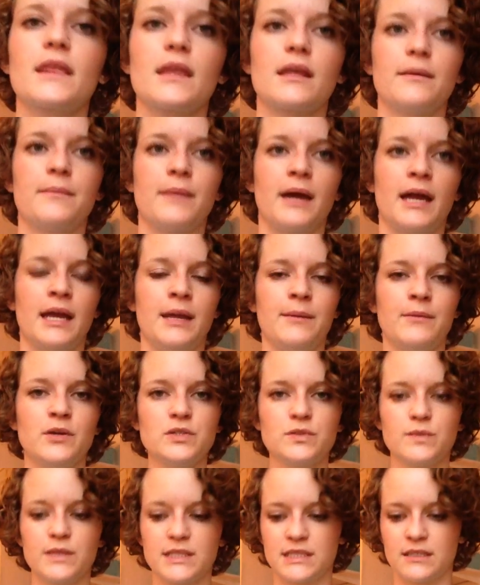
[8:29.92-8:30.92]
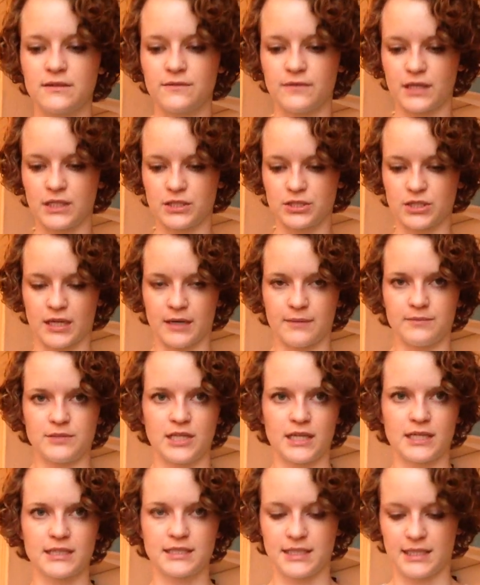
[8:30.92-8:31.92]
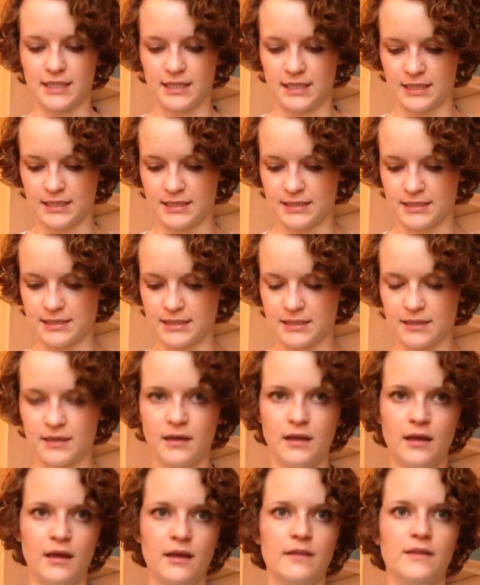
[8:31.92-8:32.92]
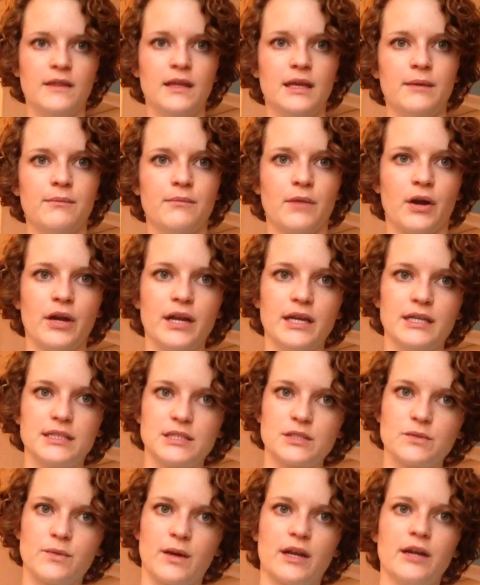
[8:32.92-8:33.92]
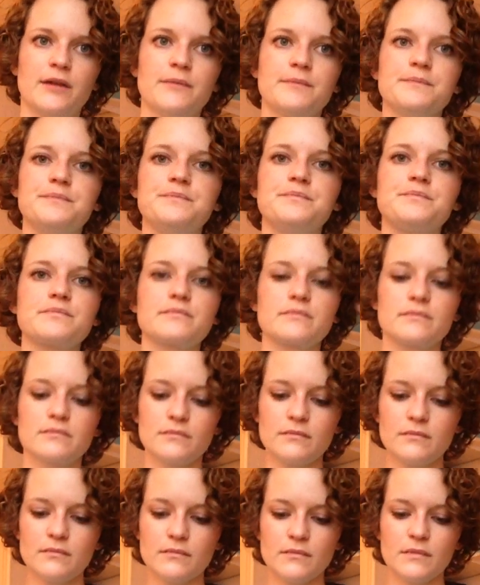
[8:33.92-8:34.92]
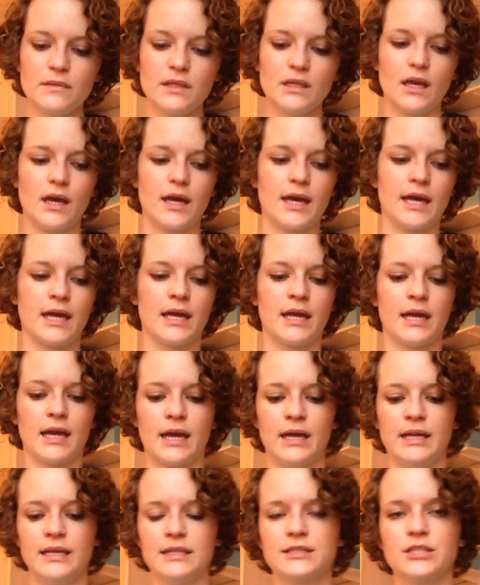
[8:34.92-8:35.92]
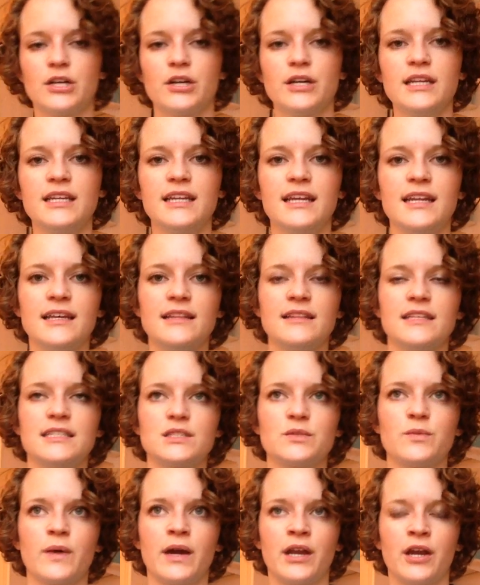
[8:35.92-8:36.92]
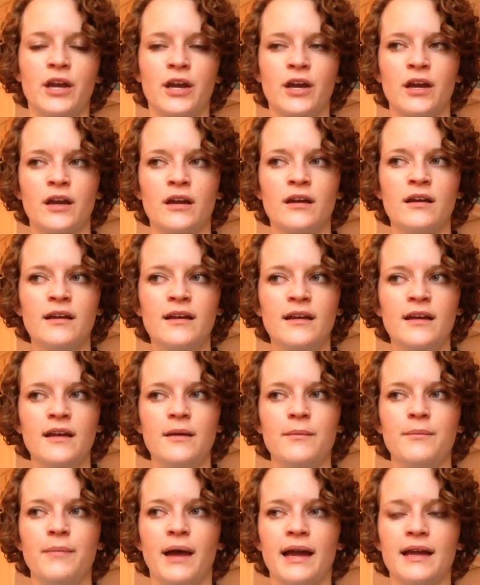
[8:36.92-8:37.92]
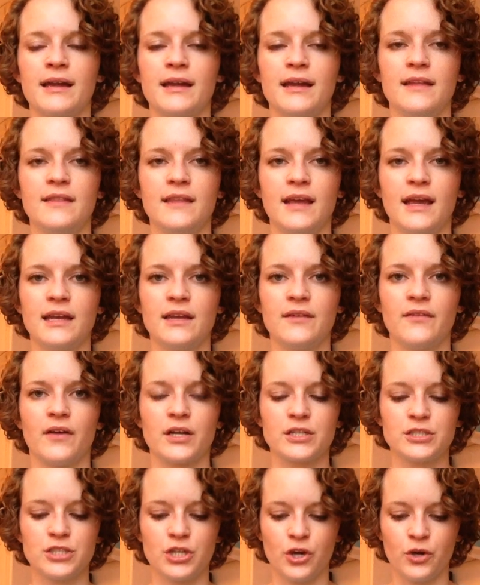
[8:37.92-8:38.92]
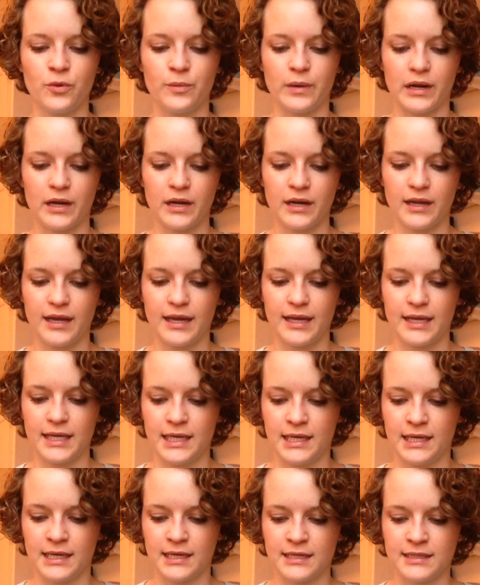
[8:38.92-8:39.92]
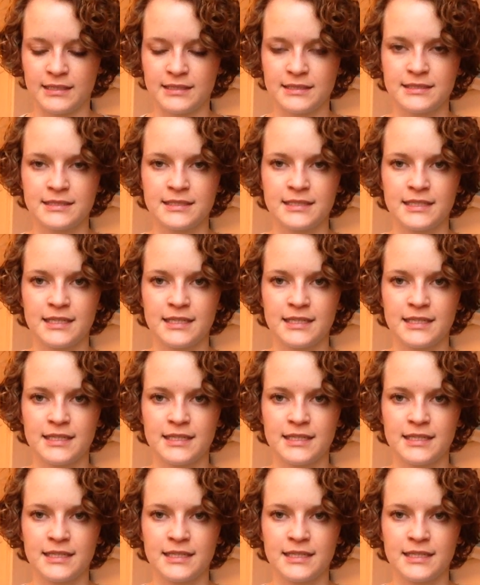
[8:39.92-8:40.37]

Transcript: My most recent finished object is the Marius sweater. I started knitting this sweater back in the end of October, and